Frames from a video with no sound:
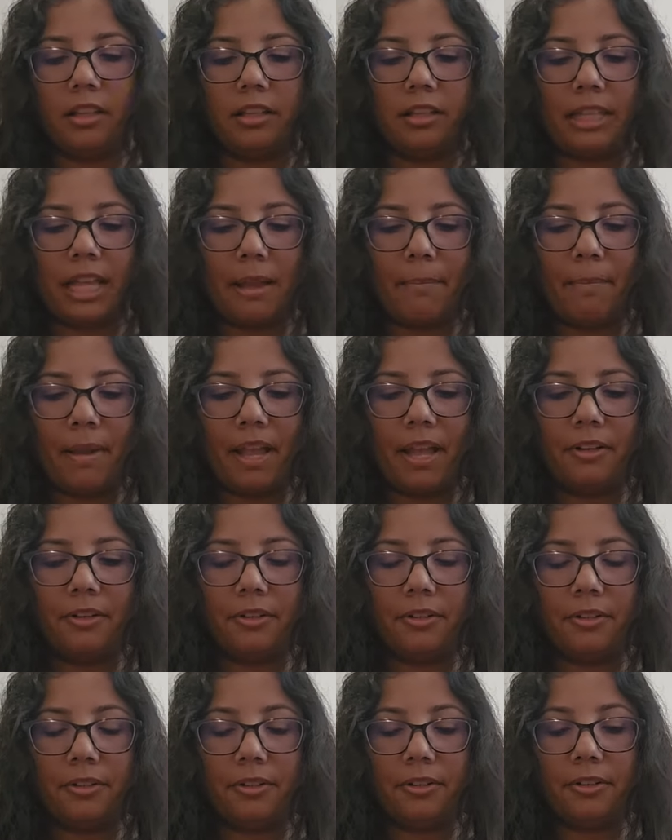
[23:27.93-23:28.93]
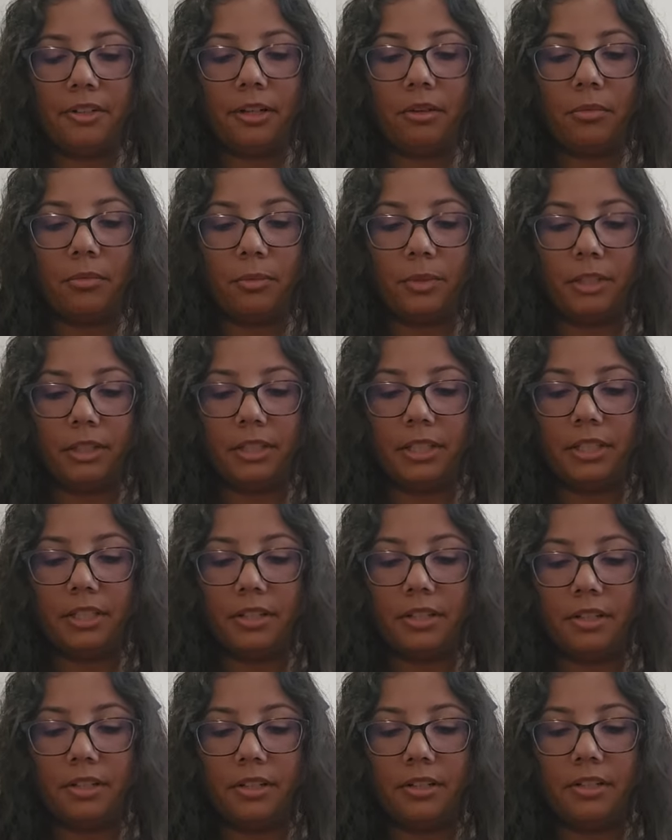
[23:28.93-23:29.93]
That pattern turned out really
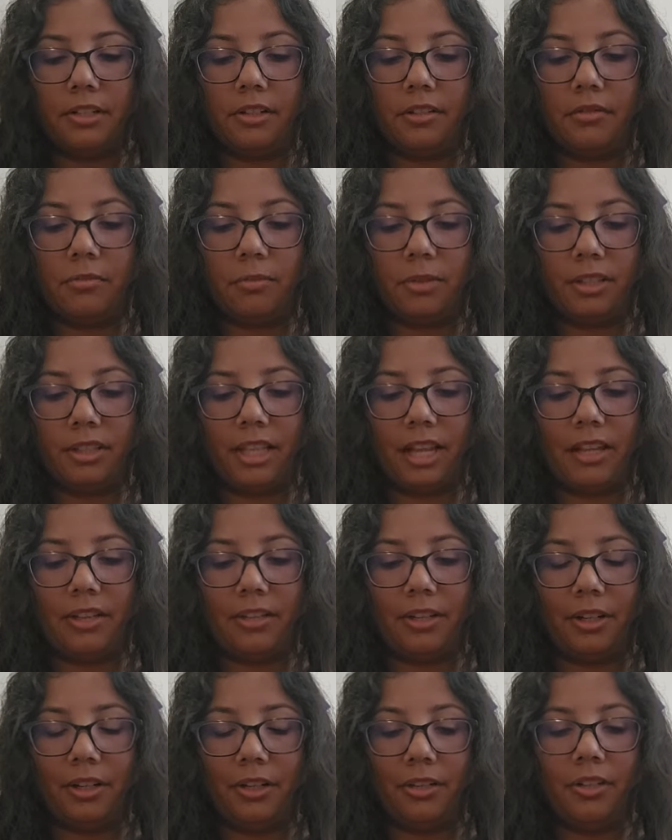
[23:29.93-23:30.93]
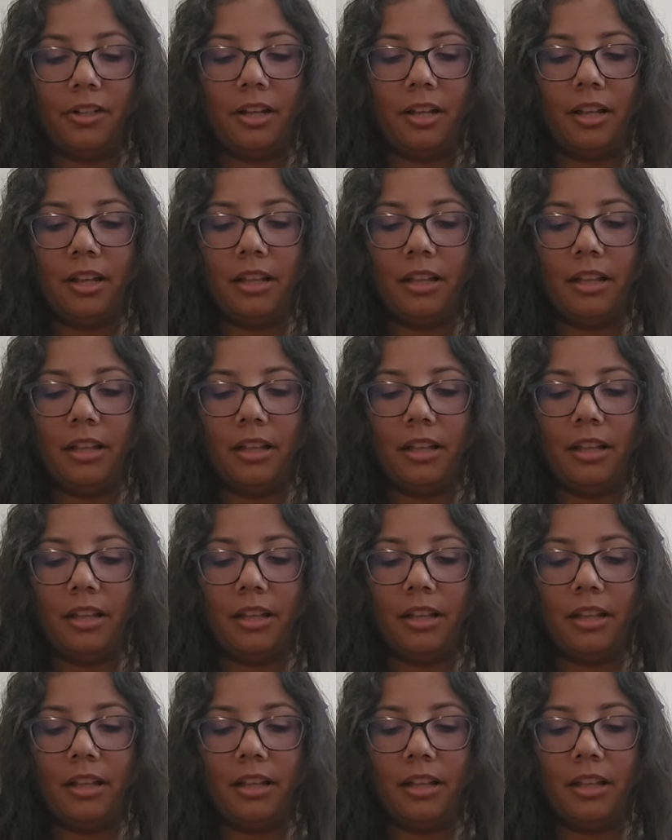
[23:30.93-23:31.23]
good with that yarn,